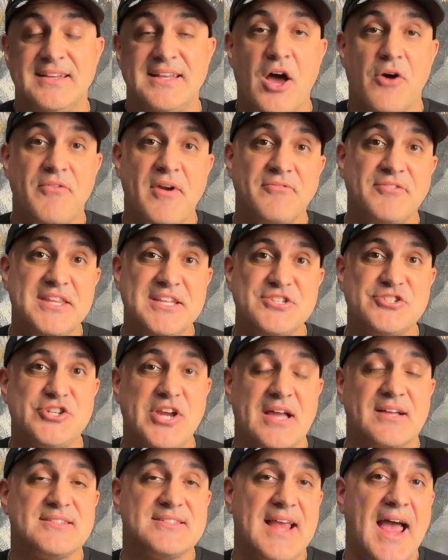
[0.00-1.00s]
Now, if everything
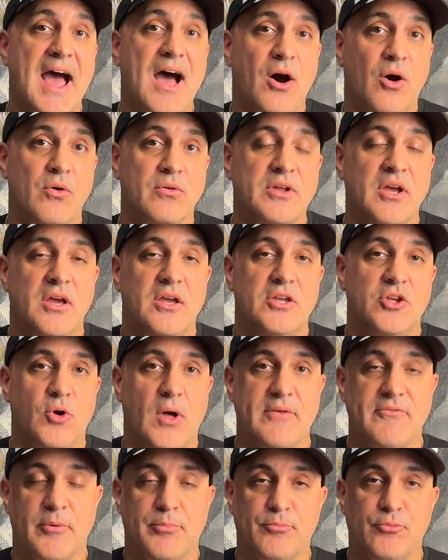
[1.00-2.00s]
checks out, you'll
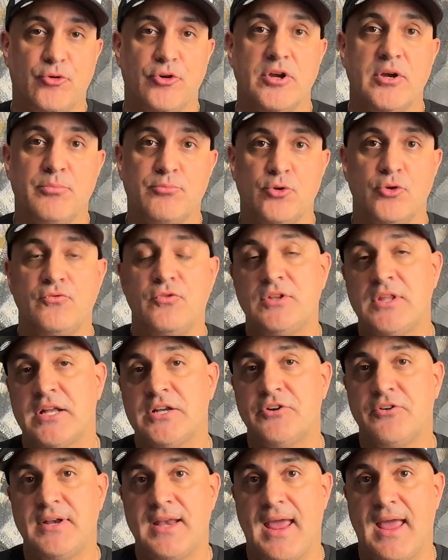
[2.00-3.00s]
have a pre-approval
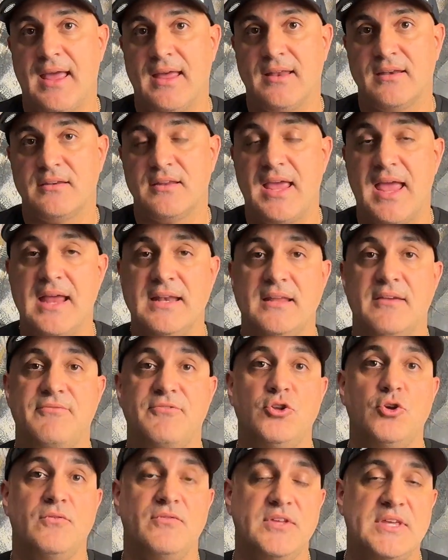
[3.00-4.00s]
letter in hand, and
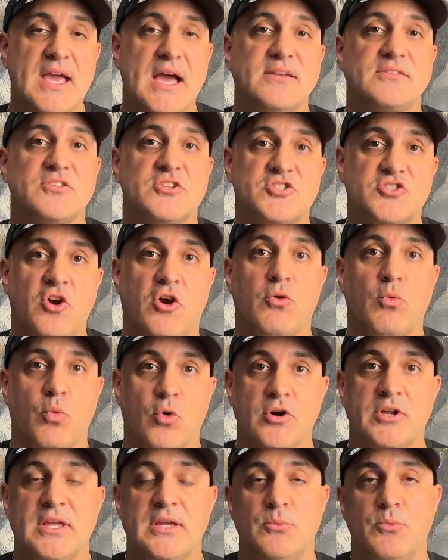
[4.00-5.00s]
if you've yet to start
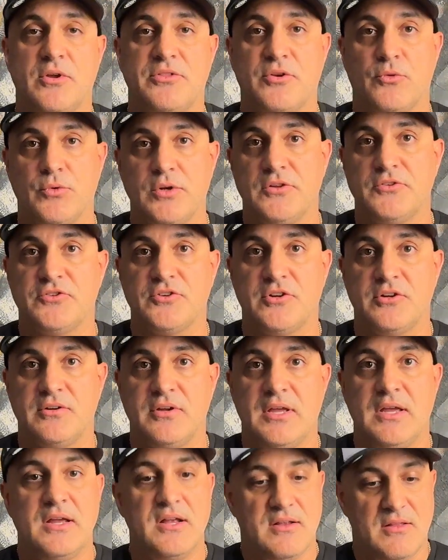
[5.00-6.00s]
working with a
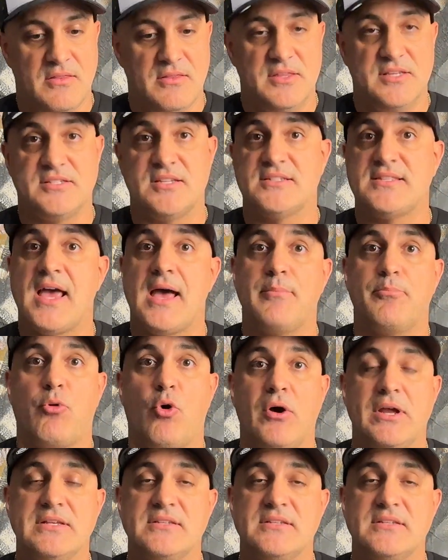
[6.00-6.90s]
realtor, this is that point